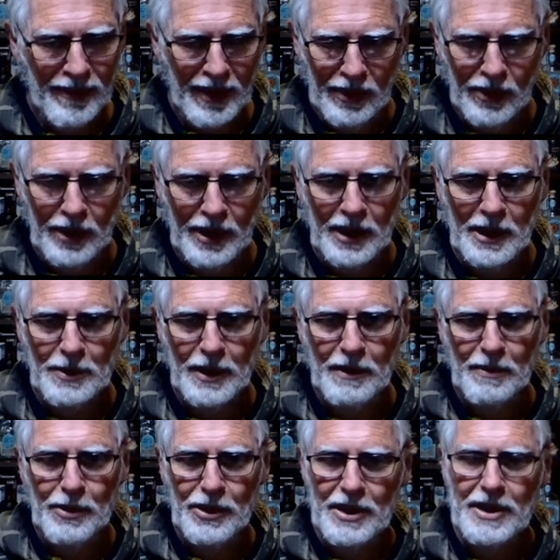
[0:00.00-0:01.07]
God knows what they
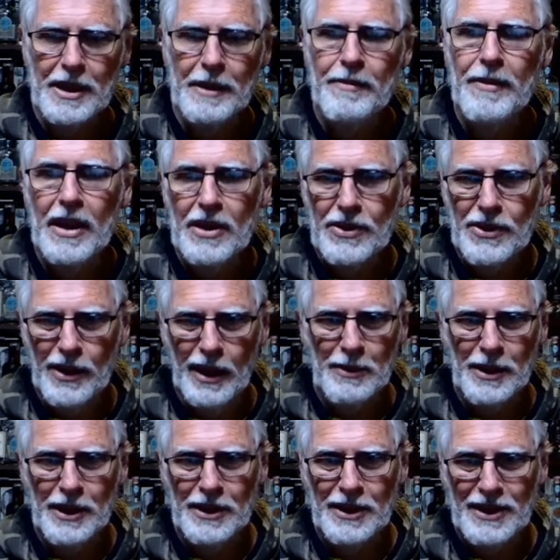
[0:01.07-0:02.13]
put this in. So I'm
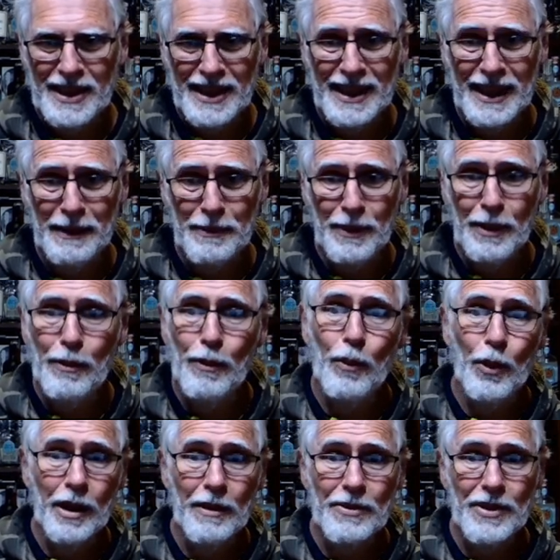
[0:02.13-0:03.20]
going to keep
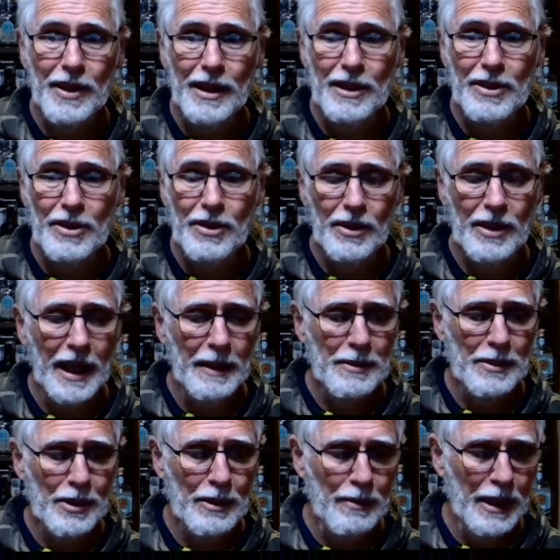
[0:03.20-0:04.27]
what I've drunk to the
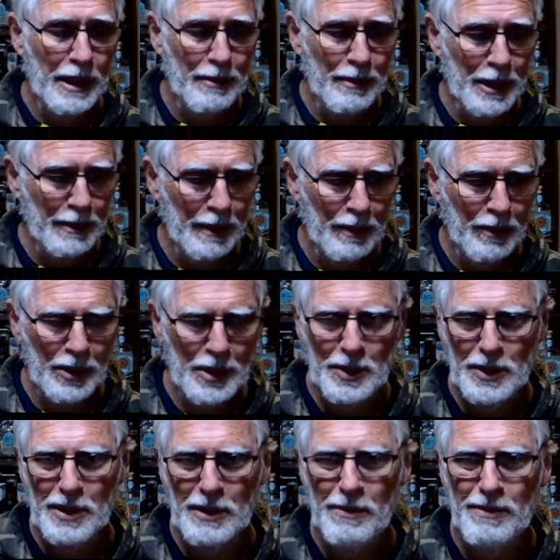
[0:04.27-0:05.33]
absolute bare minimum, which
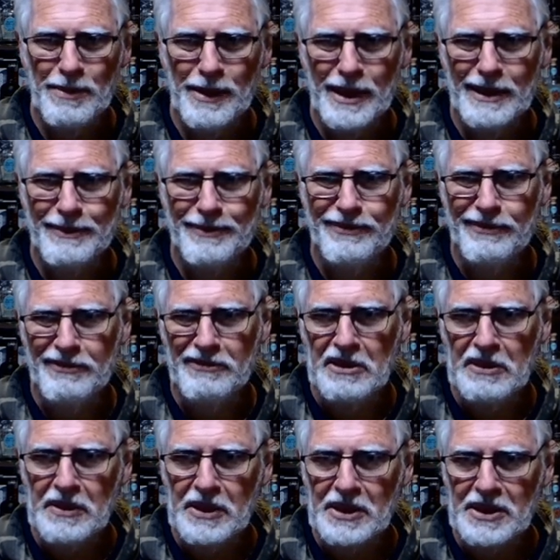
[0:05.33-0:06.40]
was about
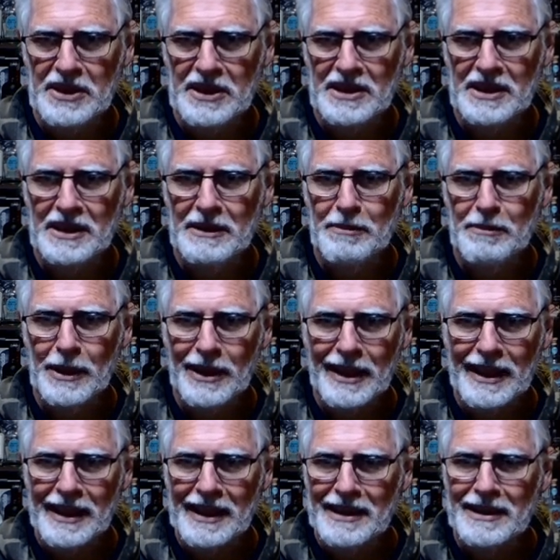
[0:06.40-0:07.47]
50 or 60
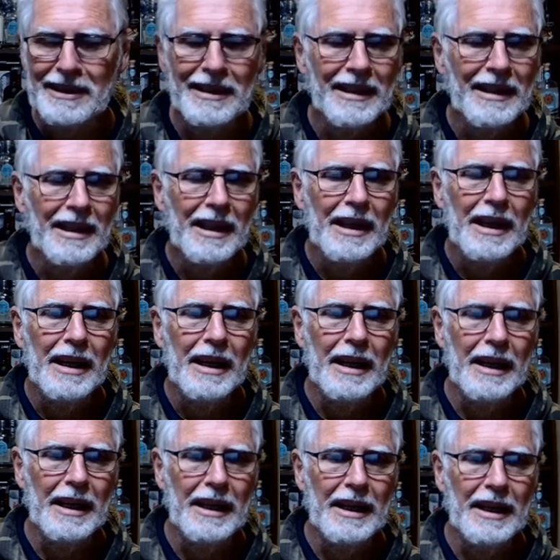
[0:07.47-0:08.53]
milliliters.
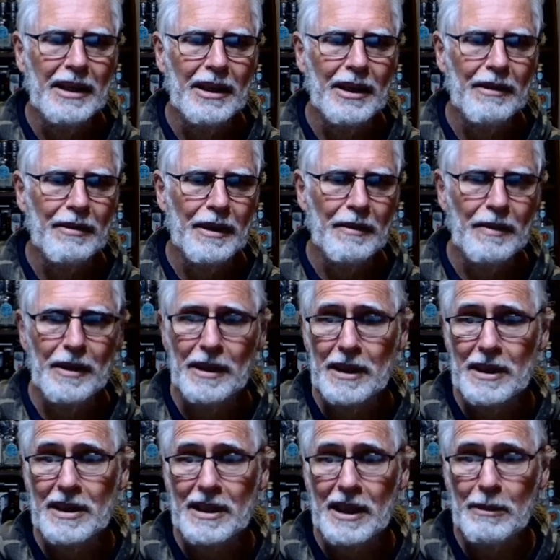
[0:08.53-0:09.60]
And I got a funny feeling
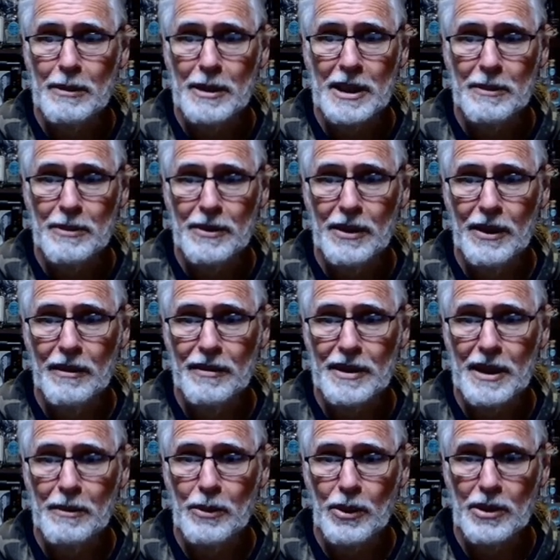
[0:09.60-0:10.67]
this is going to be tipped over
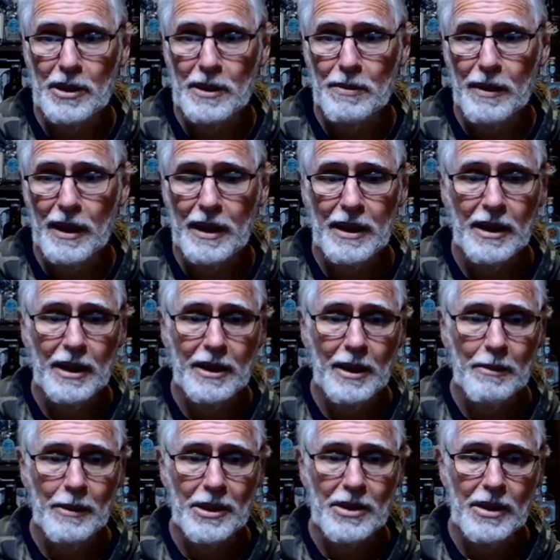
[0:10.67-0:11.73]
some noxious plant that I
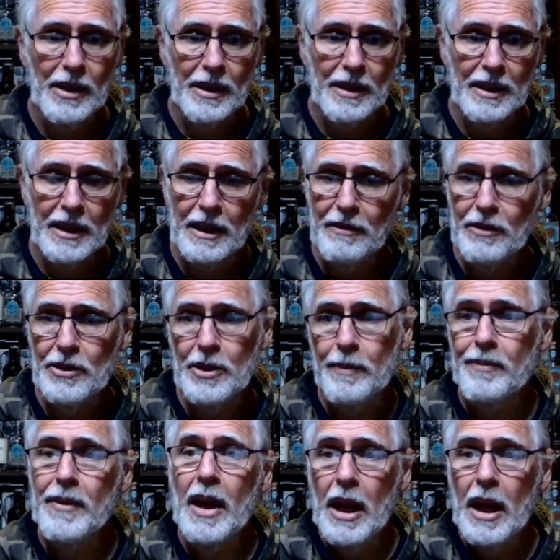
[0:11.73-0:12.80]
don't much like in the near future.
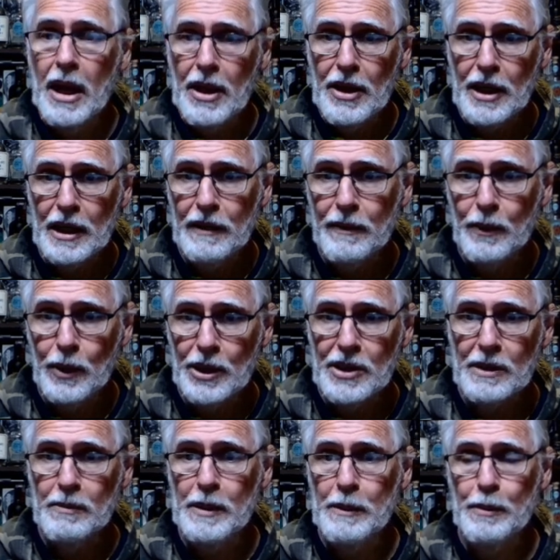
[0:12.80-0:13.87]
Thank you for
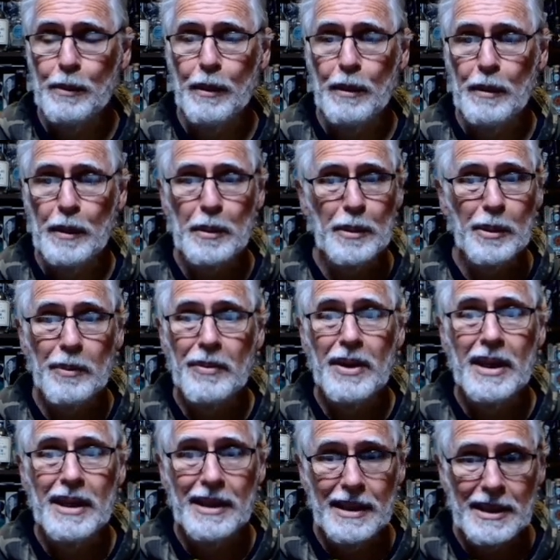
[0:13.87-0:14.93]
watching, people, my people.
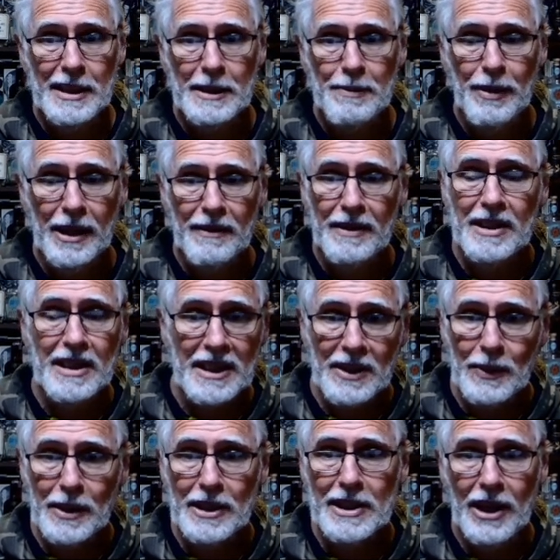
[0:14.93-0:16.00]
This is part of a
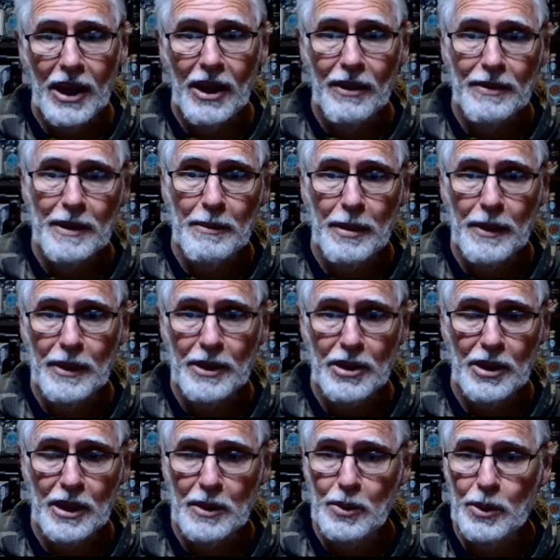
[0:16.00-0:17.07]
series of comparing
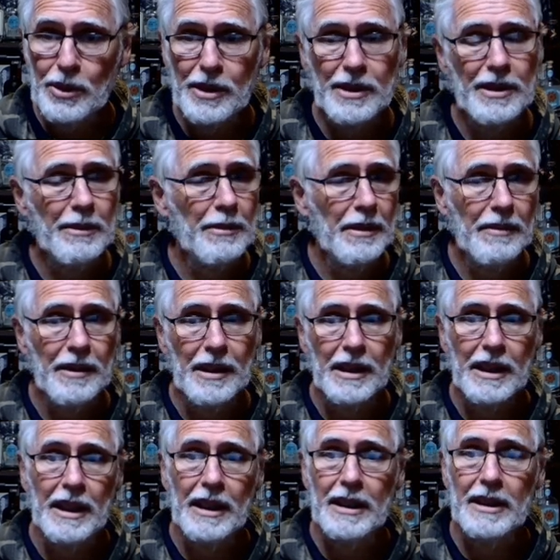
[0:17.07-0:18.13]
tonic waters. I'm even going to
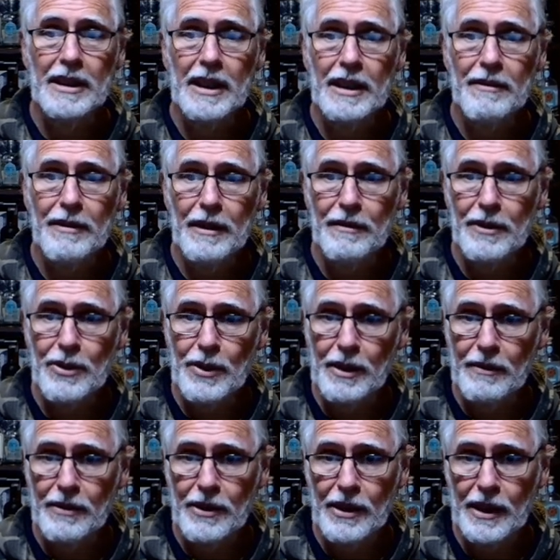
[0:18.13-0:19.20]
get into the other Fever Tree
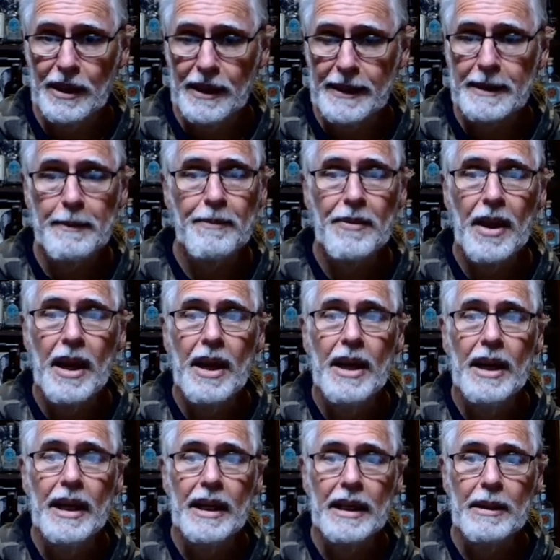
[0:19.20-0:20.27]
varieties
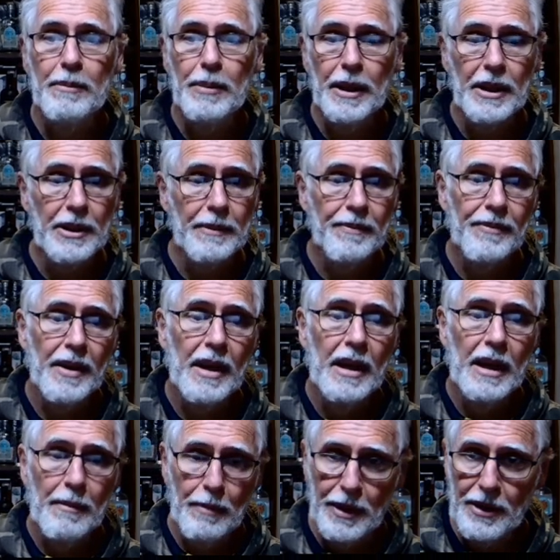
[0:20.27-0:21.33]
and compare them.
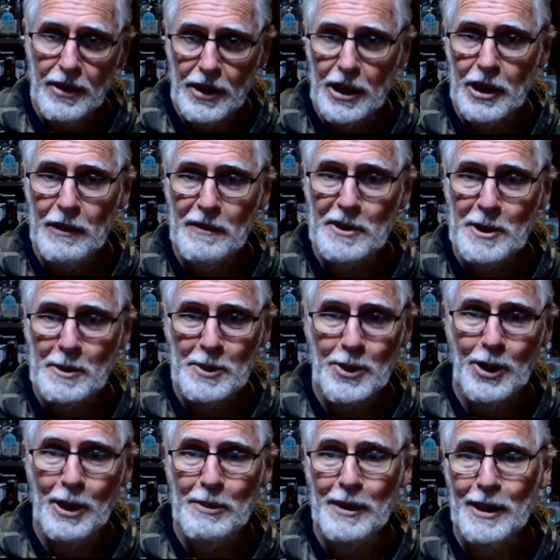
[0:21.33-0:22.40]
But thank you for
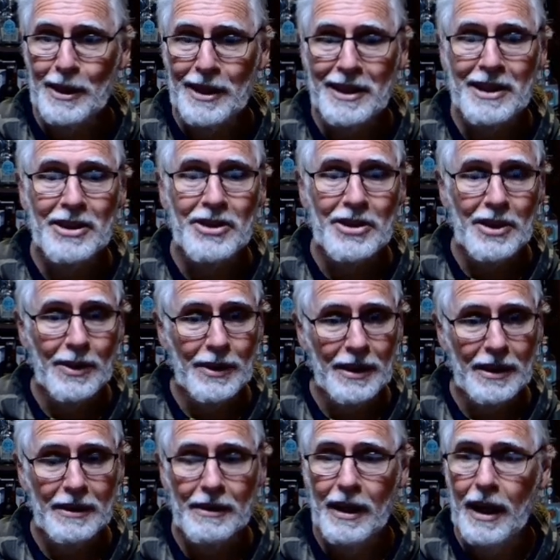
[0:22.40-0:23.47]
subscribing, liking,
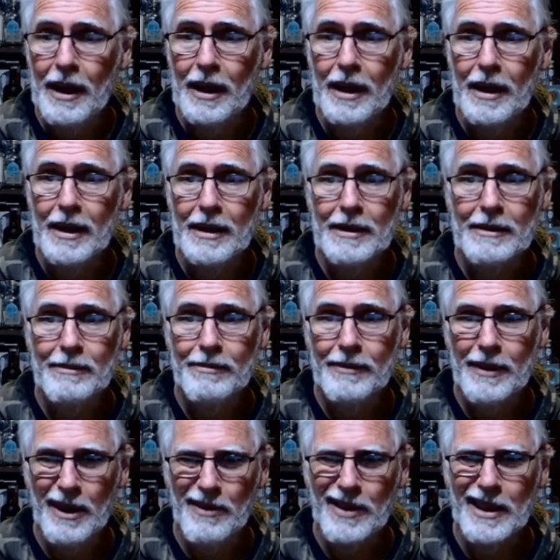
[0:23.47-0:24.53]
sharing, and
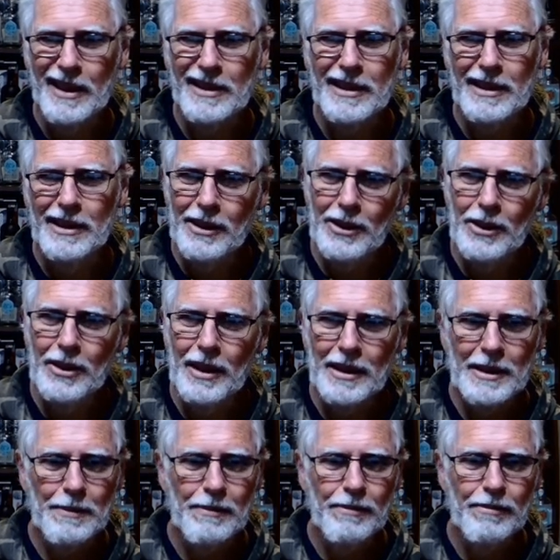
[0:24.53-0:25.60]
everything else that you do
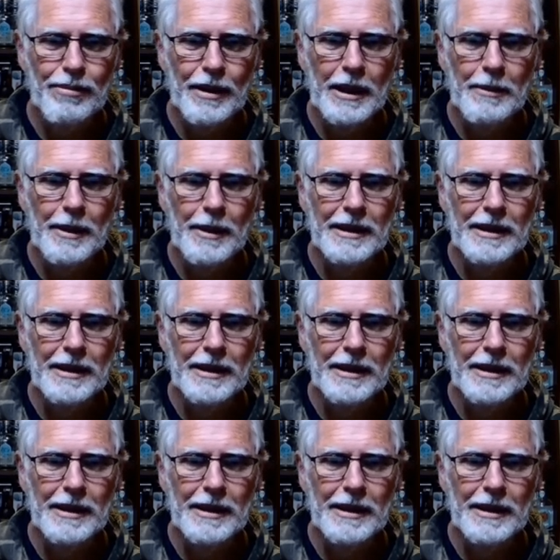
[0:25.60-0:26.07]
that's pretty amazing.